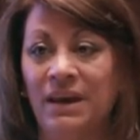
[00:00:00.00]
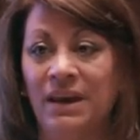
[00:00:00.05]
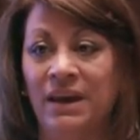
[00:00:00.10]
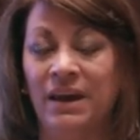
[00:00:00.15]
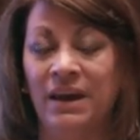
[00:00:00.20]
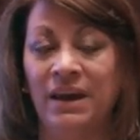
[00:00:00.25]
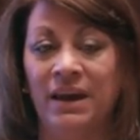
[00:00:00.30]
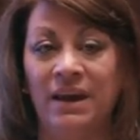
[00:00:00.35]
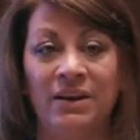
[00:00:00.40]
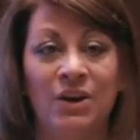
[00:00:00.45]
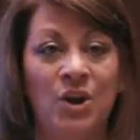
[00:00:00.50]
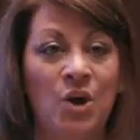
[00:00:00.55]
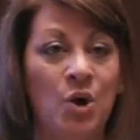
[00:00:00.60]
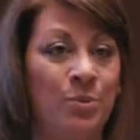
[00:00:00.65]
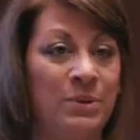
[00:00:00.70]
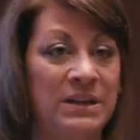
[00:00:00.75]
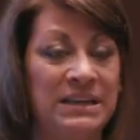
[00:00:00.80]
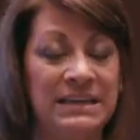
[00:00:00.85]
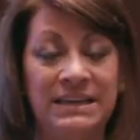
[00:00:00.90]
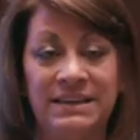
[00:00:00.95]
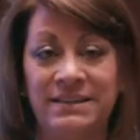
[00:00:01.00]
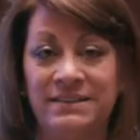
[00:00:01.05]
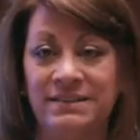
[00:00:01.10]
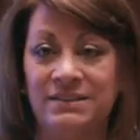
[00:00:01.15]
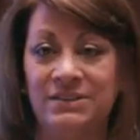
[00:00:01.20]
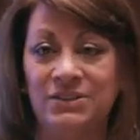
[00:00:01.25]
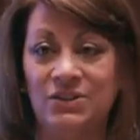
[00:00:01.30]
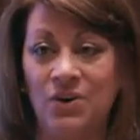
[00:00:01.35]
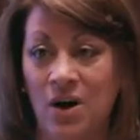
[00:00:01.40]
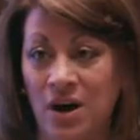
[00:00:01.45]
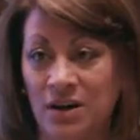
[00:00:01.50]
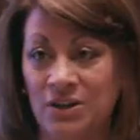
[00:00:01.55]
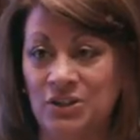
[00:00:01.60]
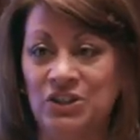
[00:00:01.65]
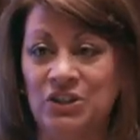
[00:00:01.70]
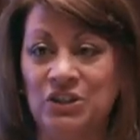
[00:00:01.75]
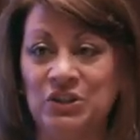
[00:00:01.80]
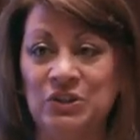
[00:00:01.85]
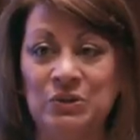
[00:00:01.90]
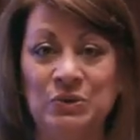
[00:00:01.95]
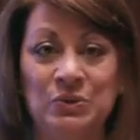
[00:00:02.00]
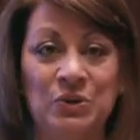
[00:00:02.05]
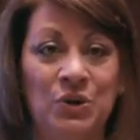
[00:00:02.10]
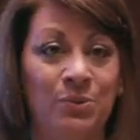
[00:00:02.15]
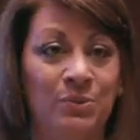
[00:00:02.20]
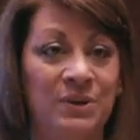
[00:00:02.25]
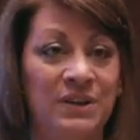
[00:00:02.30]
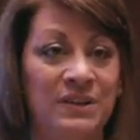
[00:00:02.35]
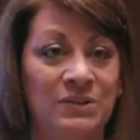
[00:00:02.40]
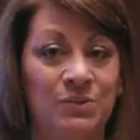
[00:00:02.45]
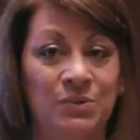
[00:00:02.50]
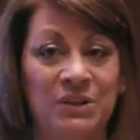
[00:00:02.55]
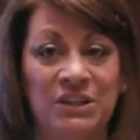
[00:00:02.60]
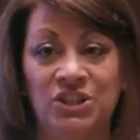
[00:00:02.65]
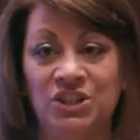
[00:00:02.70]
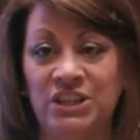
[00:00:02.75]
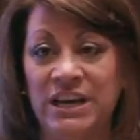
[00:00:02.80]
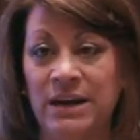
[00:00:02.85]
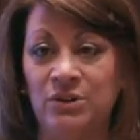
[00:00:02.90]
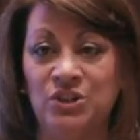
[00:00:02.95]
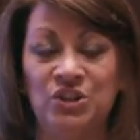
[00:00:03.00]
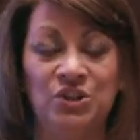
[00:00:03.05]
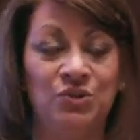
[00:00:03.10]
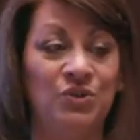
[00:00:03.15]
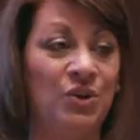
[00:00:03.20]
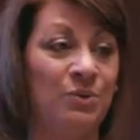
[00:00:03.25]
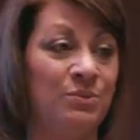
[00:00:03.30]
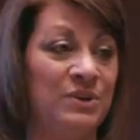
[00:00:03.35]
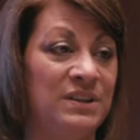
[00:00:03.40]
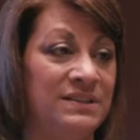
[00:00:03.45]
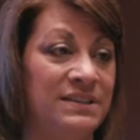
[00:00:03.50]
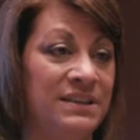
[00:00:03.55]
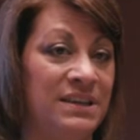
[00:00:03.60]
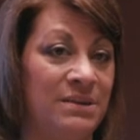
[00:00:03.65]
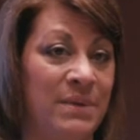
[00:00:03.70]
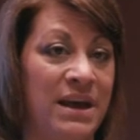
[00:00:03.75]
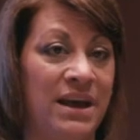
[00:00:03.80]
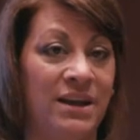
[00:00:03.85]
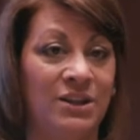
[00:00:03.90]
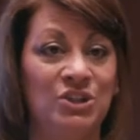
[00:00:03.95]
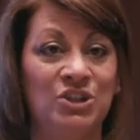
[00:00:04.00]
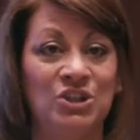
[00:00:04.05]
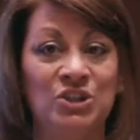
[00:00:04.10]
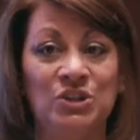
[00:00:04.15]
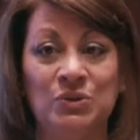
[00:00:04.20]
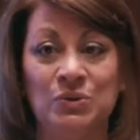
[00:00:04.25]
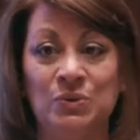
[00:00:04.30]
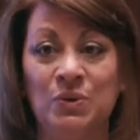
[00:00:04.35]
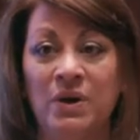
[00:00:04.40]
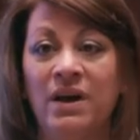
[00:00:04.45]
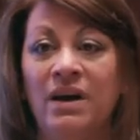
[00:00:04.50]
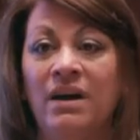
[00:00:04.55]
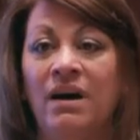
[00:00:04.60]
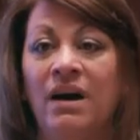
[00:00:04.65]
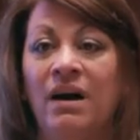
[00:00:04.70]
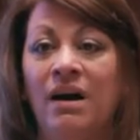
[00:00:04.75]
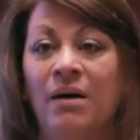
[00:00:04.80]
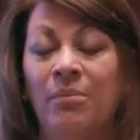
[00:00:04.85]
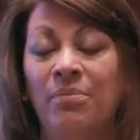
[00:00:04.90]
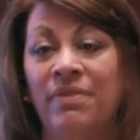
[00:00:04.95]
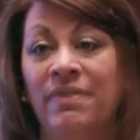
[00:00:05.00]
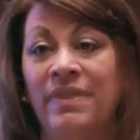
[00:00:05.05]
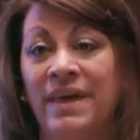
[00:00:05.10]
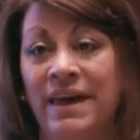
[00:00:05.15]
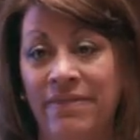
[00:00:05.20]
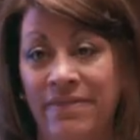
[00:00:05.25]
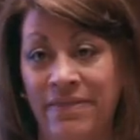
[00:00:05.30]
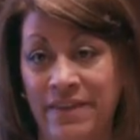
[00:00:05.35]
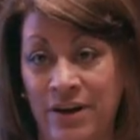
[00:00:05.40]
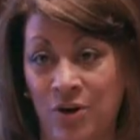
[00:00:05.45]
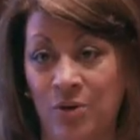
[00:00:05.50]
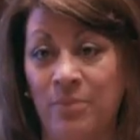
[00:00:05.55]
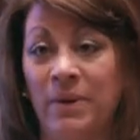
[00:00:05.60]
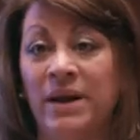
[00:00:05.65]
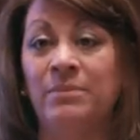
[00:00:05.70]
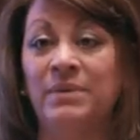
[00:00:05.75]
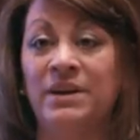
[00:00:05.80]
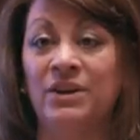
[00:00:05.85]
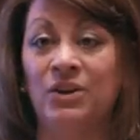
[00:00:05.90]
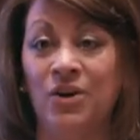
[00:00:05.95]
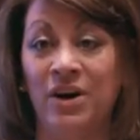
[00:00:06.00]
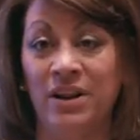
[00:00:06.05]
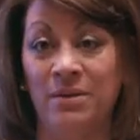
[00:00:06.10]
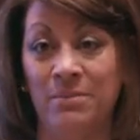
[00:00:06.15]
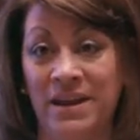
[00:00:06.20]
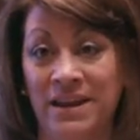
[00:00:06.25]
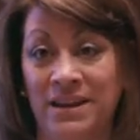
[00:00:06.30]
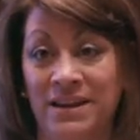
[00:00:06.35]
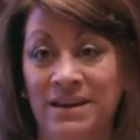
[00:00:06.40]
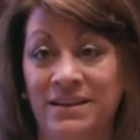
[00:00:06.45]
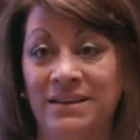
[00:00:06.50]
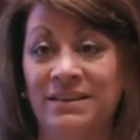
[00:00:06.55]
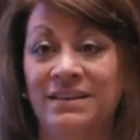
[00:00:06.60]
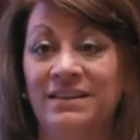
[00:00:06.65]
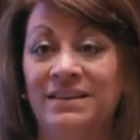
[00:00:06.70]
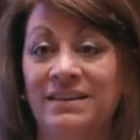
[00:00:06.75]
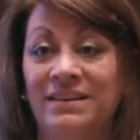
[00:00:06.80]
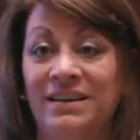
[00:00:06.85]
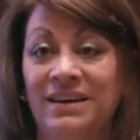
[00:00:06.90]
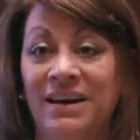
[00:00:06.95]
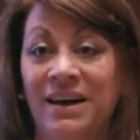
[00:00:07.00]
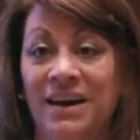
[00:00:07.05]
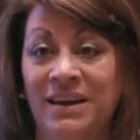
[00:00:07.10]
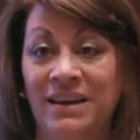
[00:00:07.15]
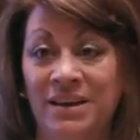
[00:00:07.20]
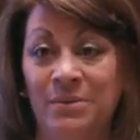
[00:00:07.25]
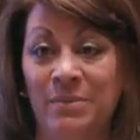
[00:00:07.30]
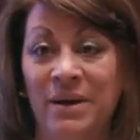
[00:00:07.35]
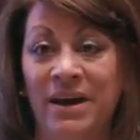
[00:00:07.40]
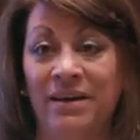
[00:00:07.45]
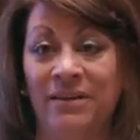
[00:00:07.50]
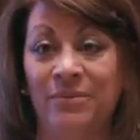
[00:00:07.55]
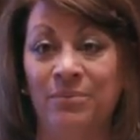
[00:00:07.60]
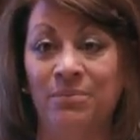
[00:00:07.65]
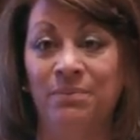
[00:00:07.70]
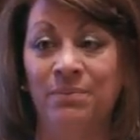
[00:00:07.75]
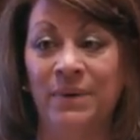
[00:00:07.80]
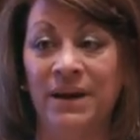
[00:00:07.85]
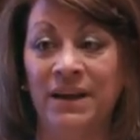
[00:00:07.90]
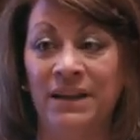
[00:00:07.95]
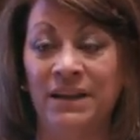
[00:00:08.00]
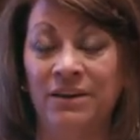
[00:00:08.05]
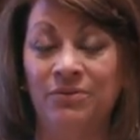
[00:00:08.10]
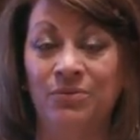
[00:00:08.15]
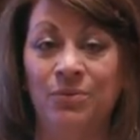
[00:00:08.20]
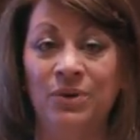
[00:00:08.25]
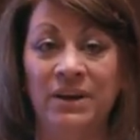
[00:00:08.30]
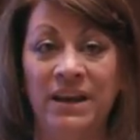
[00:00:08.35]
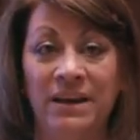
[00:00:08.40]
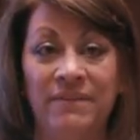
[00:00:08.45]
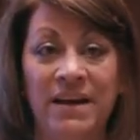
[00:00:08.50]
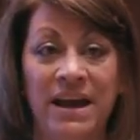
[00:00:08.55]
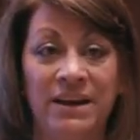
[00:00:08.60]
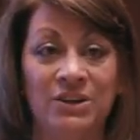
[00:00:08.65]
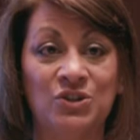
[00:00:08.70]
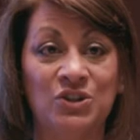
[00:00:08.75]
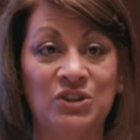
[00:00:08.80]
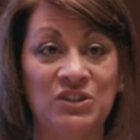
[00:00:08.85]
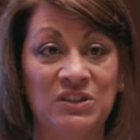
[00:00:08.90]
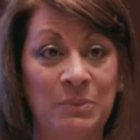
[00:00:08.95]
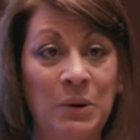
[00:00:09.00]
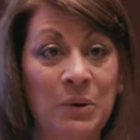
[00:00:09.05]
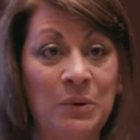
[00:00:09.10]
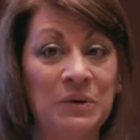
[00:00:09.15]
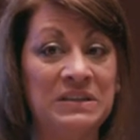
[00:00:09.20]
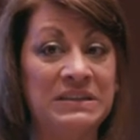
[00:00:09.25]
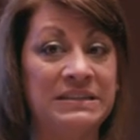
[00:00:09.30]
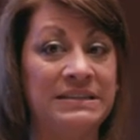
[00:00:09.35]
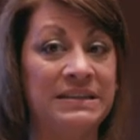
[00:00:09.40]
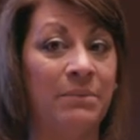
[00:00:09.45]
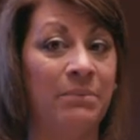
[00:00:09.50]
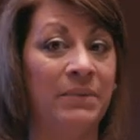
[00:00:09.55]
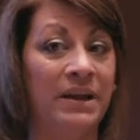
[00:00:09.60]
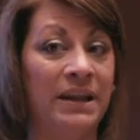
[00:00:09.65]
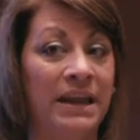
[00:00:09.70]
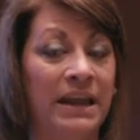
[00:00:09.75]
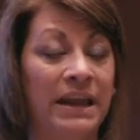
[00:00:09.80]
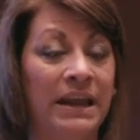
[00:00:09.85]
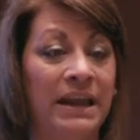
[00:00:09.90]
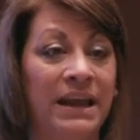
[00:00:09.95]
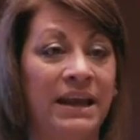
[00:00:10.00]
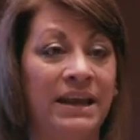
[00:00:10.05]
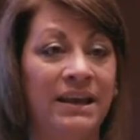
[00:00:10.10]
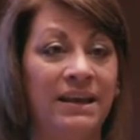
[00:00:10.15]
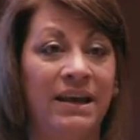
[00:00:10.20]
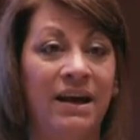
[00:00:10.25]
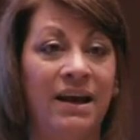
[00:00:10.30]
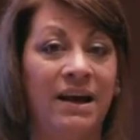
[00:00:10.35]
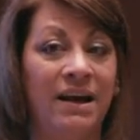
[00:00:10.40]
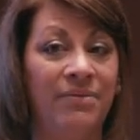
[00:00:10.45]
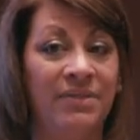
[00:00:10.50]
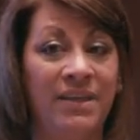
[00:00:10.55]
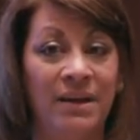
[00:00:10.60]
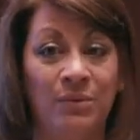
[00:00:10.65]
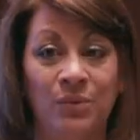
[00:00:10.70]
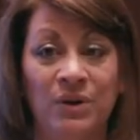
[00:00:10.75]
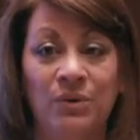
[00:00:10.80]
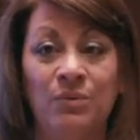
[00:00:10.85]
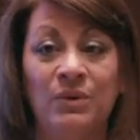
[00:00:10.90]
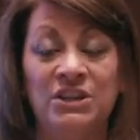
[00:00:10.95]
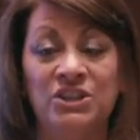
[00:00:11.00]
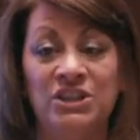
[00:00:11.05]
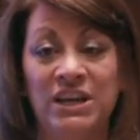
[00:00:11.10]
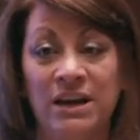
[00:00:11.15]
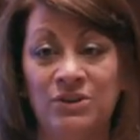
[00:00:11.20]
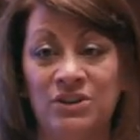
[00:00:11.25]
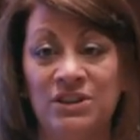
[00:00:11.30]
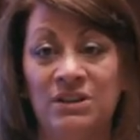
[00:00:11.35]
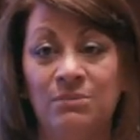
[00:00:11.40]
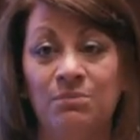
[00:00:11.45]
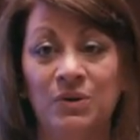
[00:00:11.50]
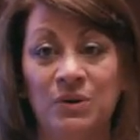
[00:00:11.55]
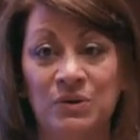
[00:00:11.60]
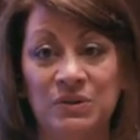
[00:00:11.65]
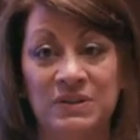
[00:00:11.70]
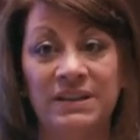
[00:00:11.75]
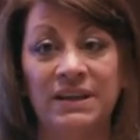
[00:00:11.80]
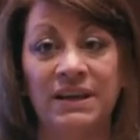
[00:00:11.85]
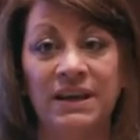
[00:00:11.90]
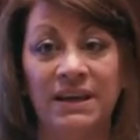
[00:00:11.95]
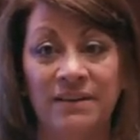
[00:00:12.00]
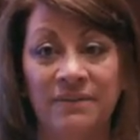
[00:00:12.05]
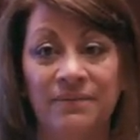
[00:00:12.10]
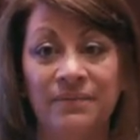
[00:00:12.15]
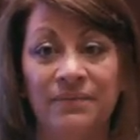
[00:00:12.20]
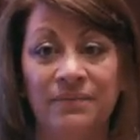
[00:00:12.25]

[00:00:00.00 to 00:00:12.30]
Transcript: and nobody has talked to you, nobody's reached out to you, nobody's emailed you, then there might be an automated email. But if we have actually spoken to somebody, then we reach out to them personally.